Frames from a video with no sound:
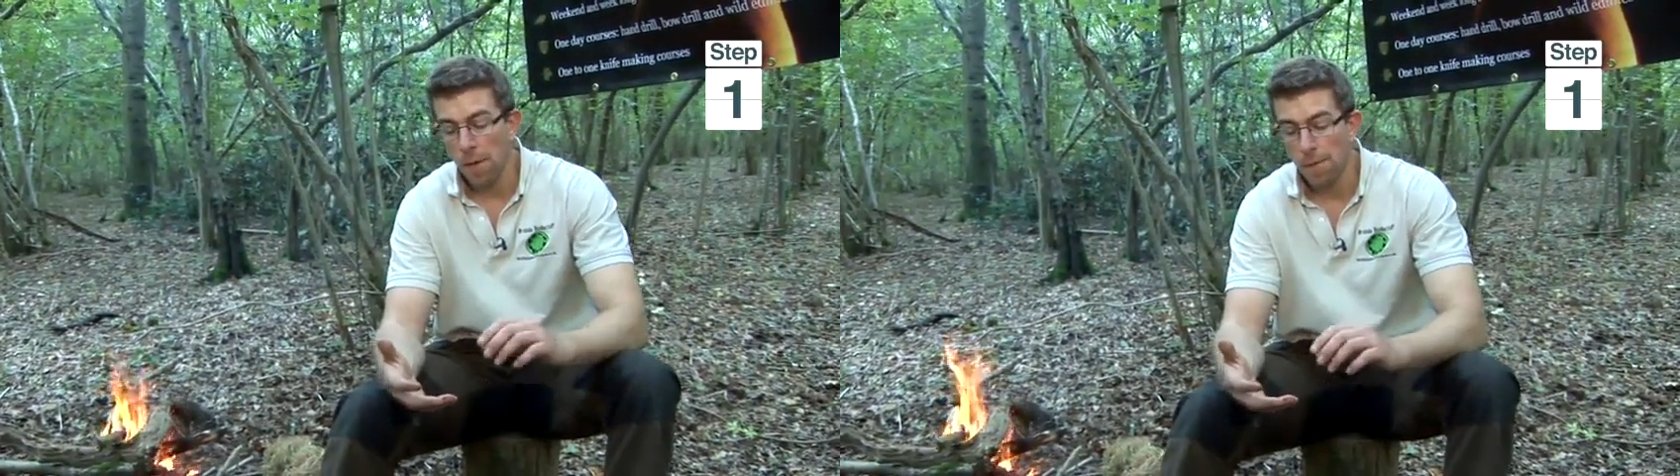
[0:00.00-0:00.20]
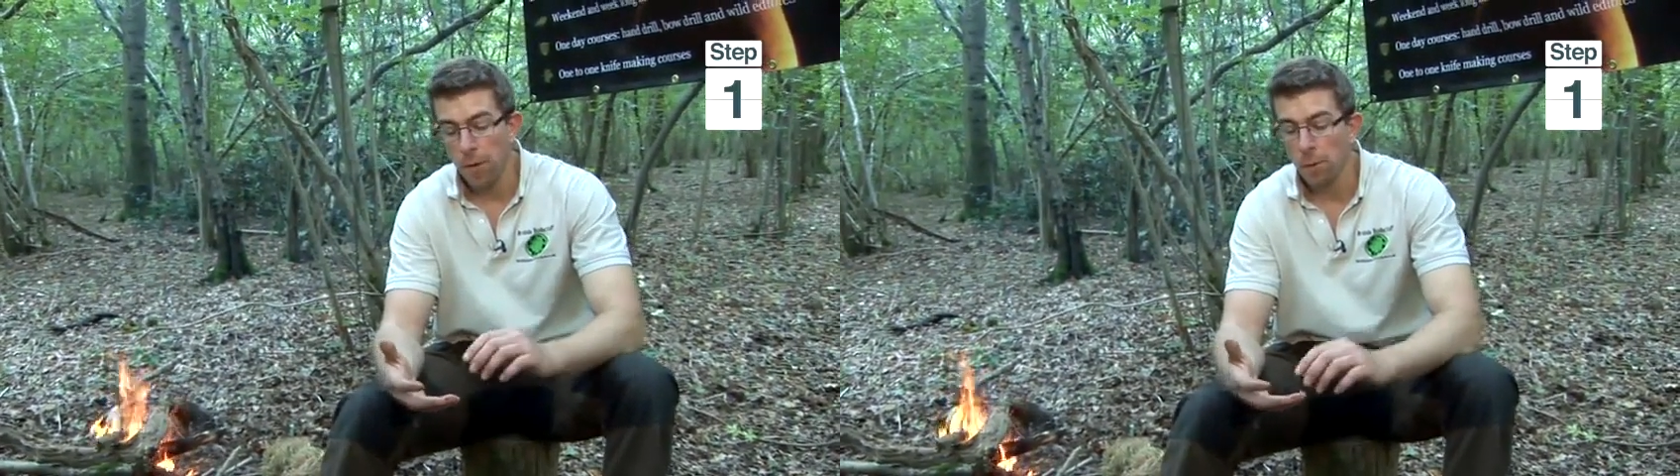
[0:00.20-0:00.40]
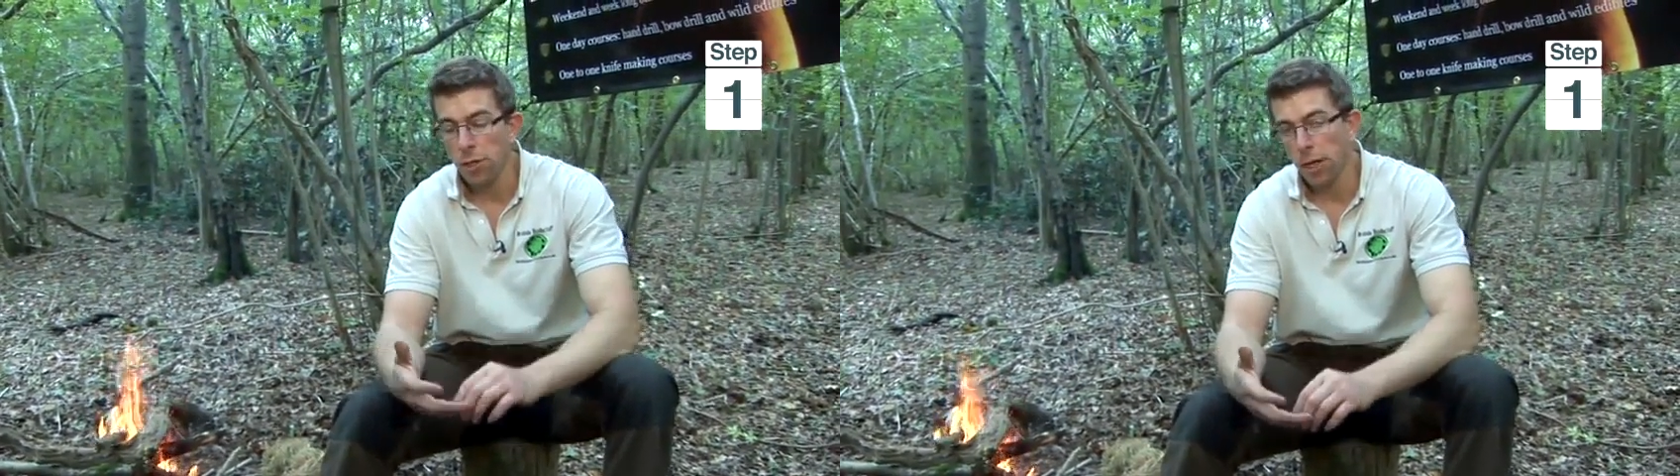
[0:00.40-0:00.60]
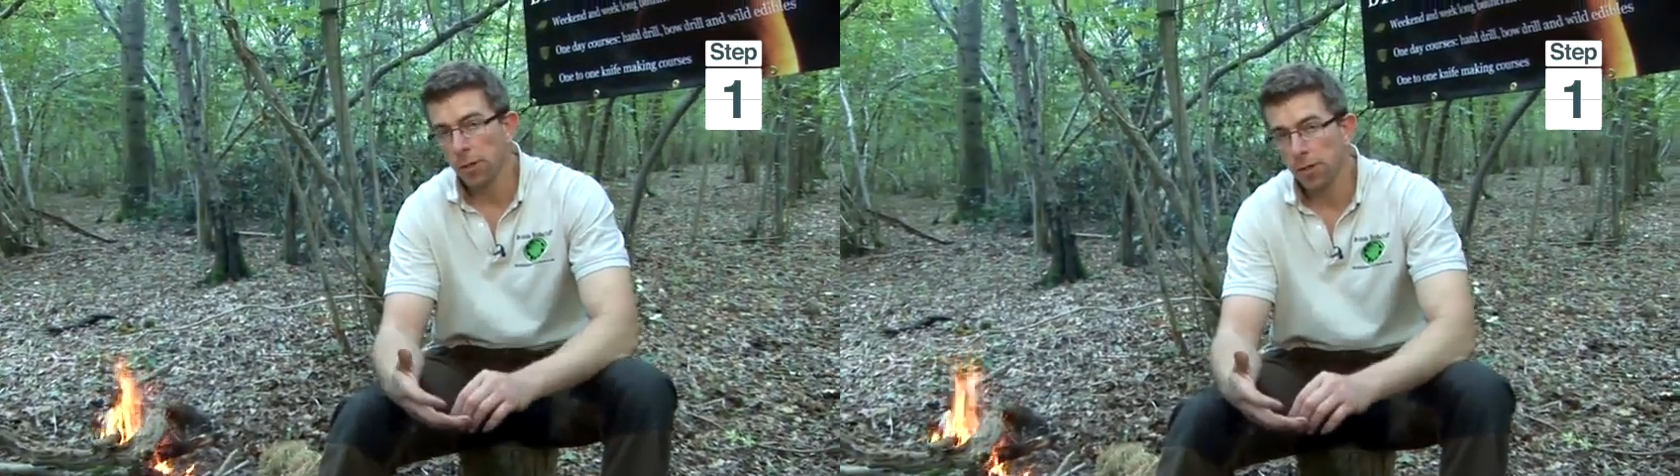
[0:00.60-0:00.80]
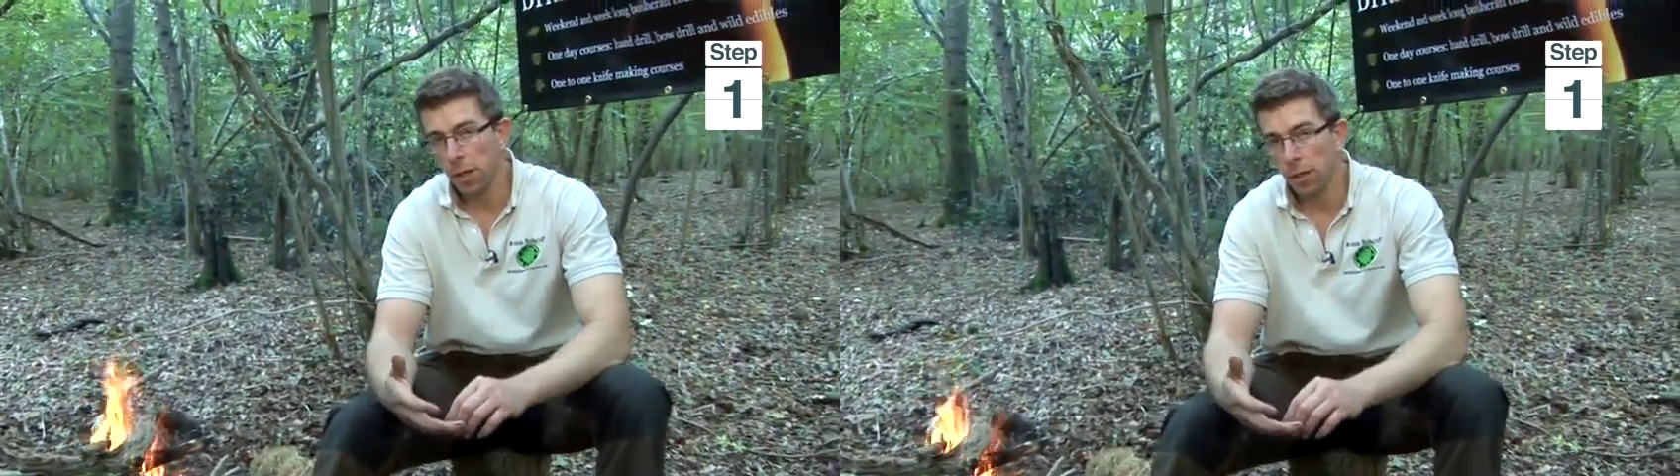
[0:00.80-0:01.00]
From
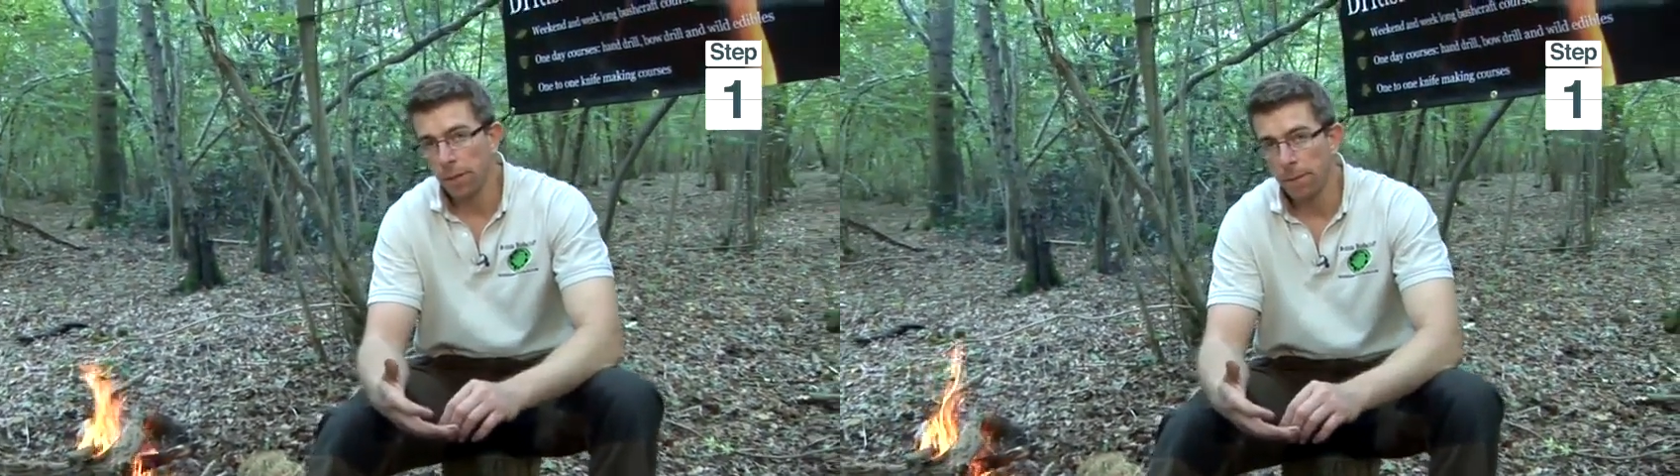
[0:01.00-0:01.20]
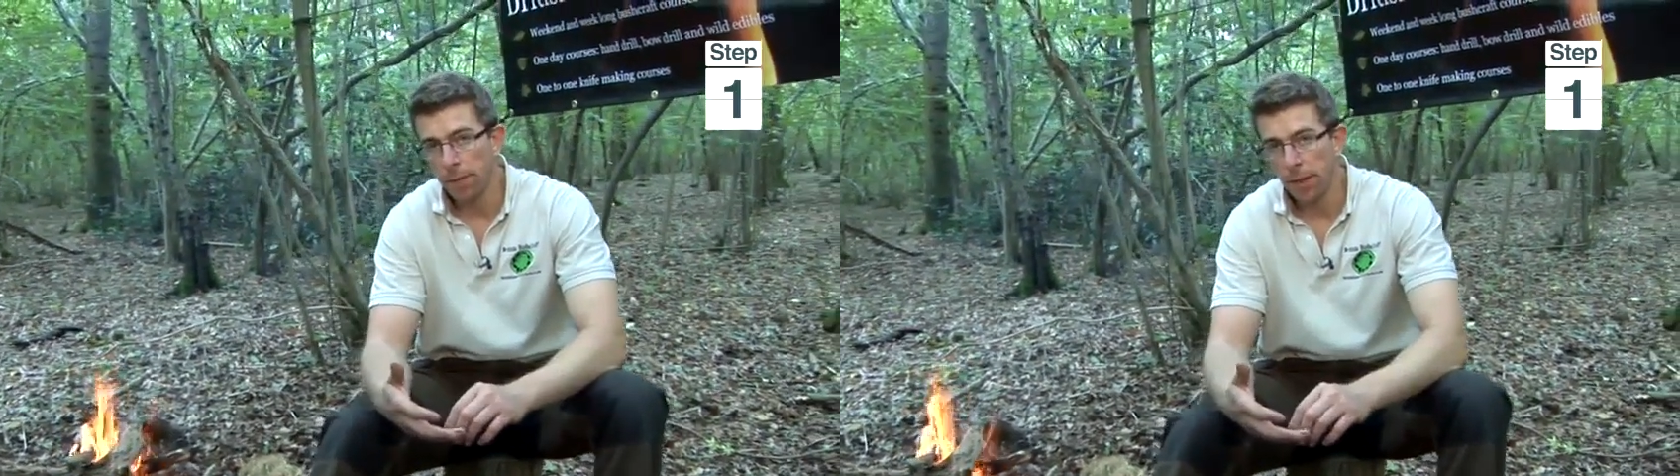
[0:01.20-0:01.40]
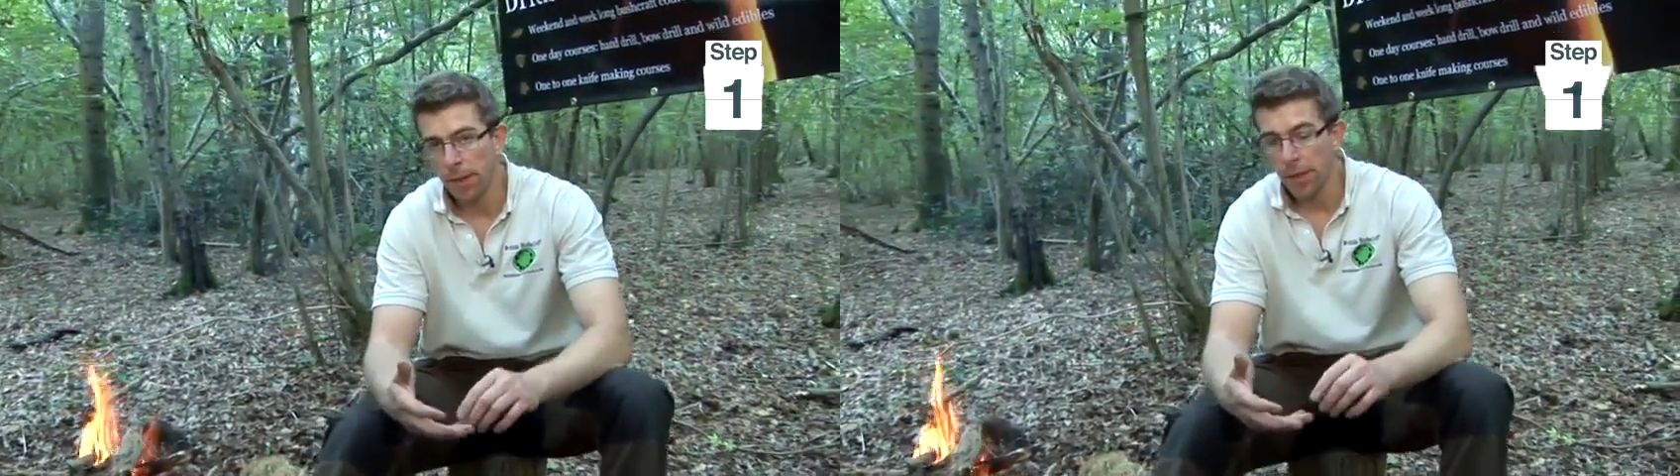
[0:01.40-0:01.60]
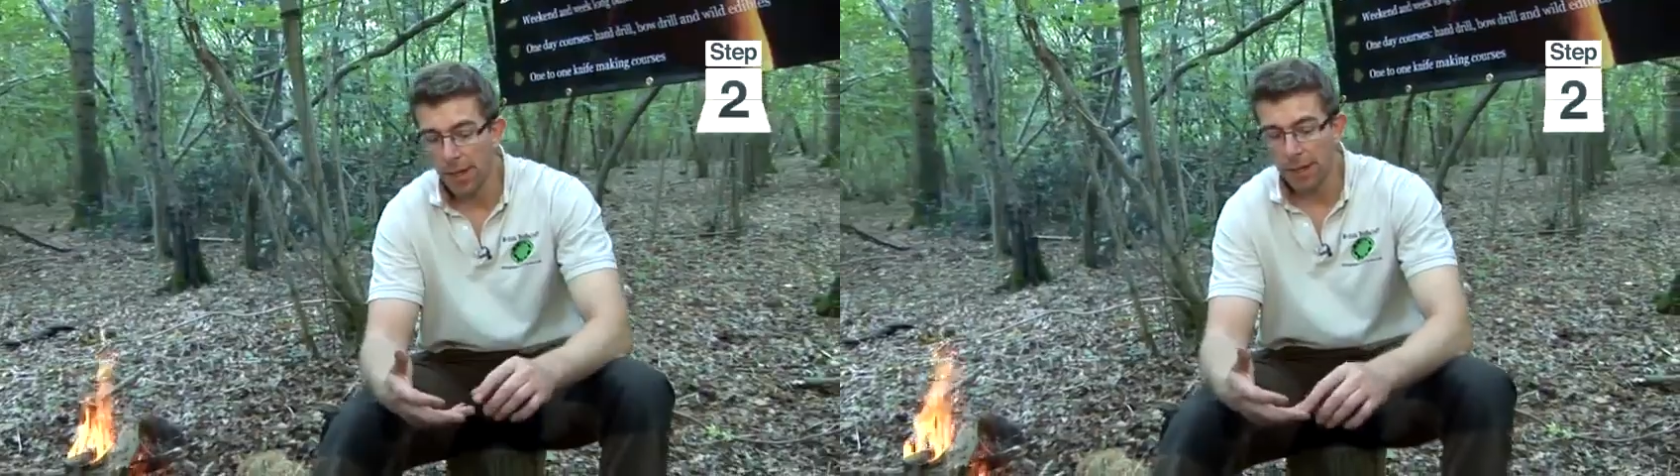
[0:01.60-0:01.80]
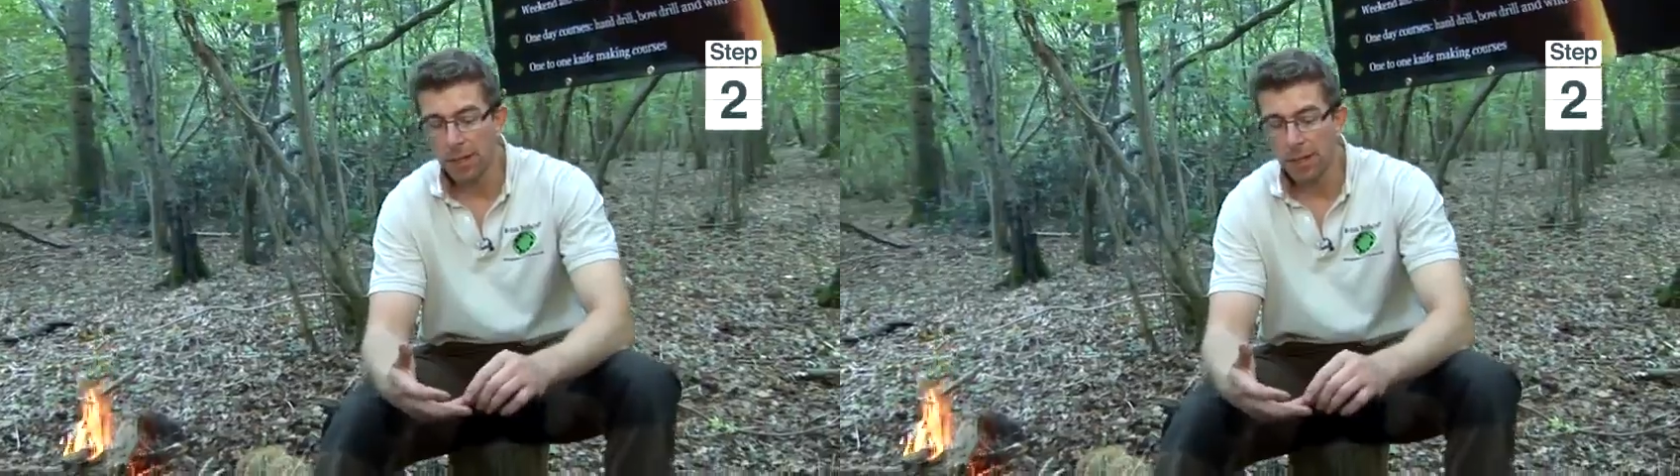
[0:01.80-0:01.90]
shelter, next